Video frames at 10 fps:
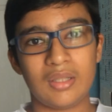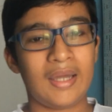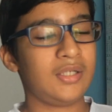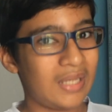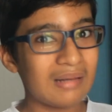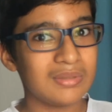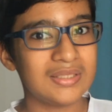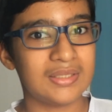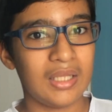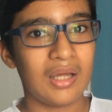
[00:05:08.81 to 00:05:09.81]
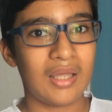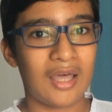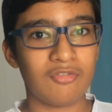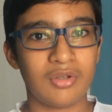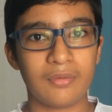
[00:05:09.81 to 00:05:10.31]
and tablets, they are
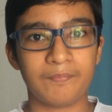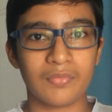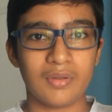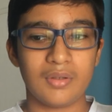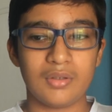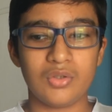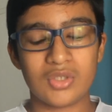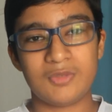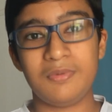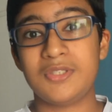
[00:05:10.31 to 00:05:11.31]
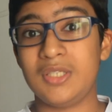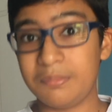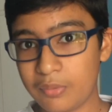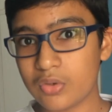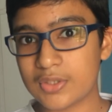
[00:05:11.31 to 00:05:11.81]
having USB-C
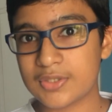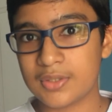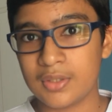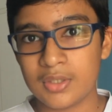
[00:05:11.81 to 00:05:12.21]
ports.